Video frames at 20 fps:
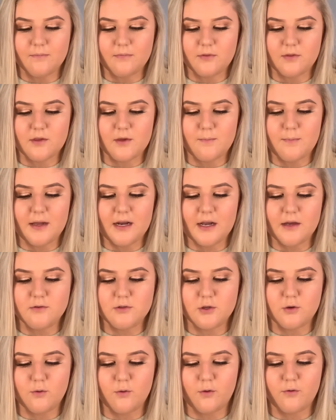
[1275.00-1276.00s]
the Pillow
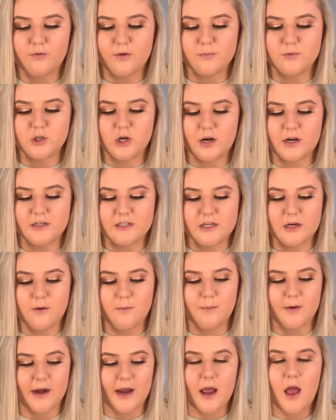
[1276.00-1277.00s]
Talk from Charlotte
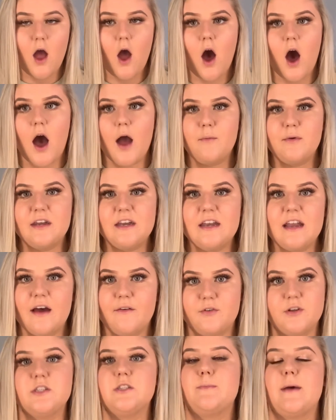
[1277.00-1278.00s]
Tilbury. I would
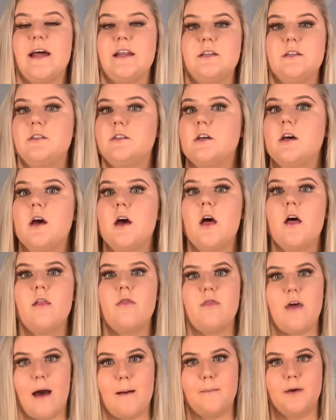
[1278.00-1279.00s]
never spend
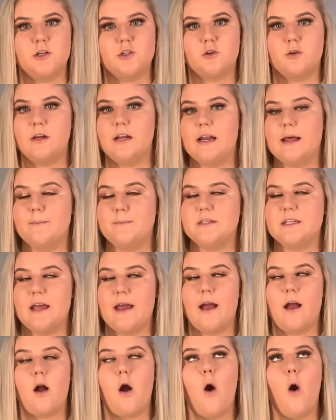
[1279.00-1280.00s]
that much on a
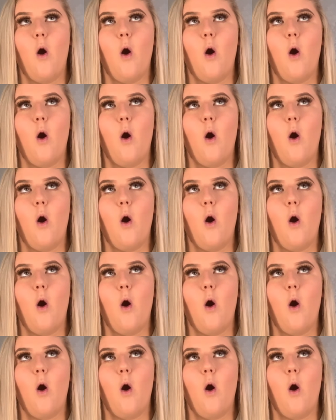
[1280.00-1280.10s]
lipstick.